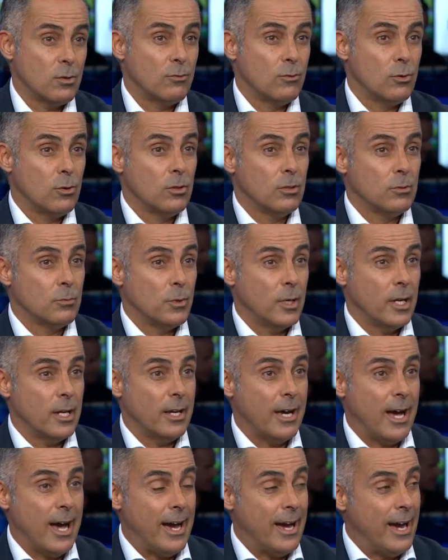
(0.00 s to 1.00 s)
all,
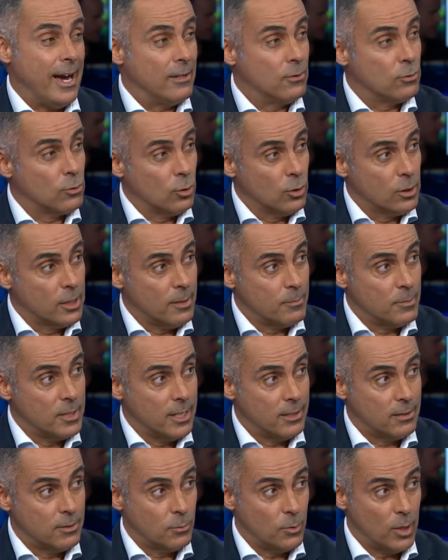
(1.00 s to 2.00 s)
I told them
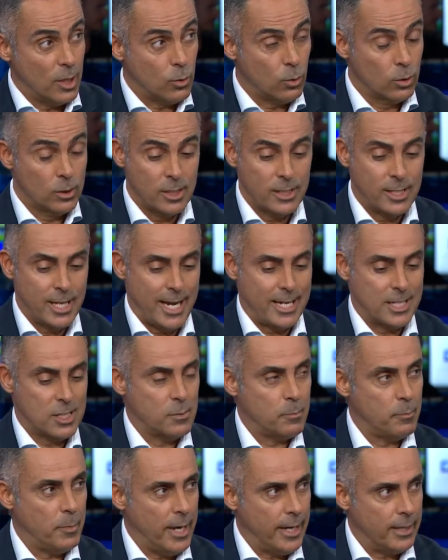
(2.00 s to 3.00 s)
that we couldn't
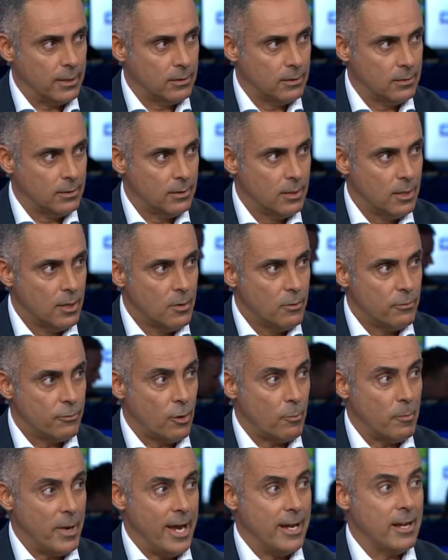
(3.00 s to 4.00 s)
expect
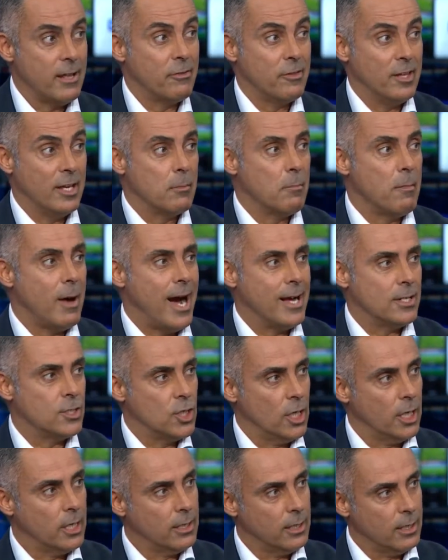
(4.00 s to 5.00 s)
from anything
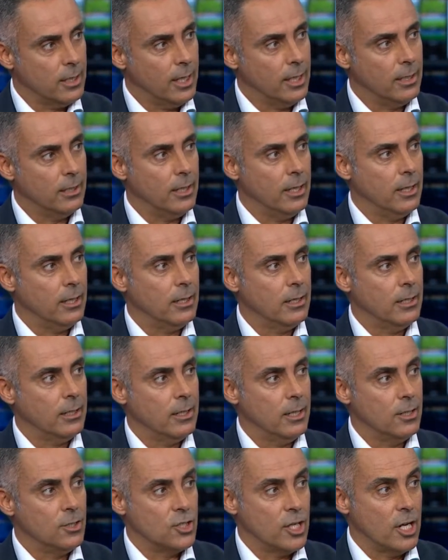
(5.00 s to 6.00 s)
magic
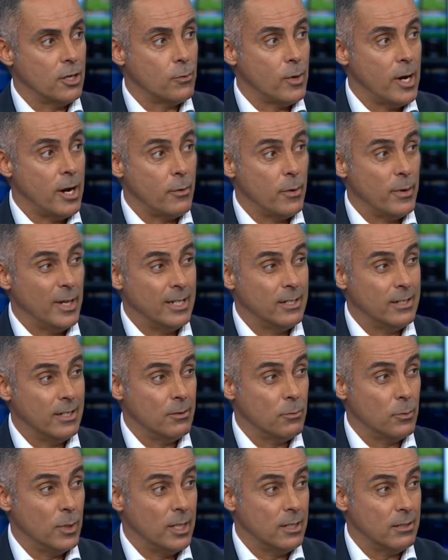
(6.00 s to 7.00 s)
in January
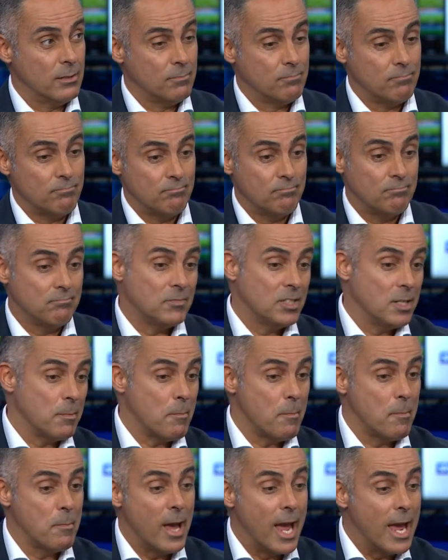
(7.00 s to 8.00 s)

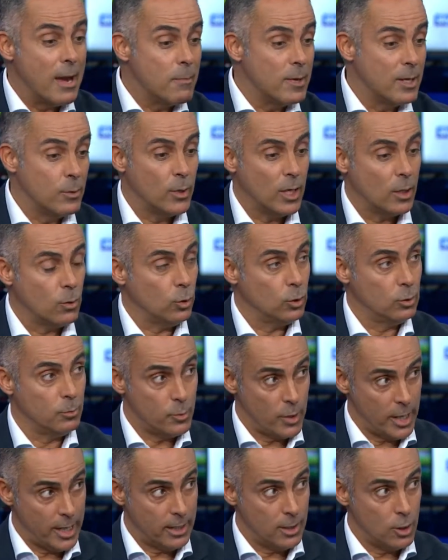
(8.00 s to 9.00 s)
maybe we could
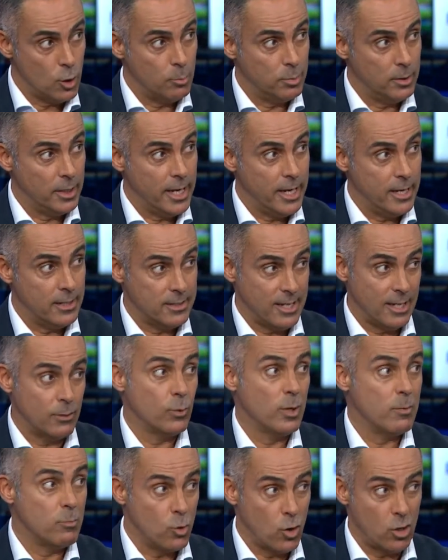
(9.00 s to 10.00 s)
bring new players, and
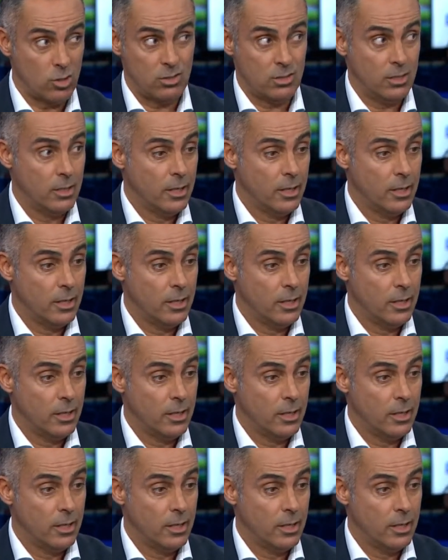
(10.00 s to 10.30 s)
we brought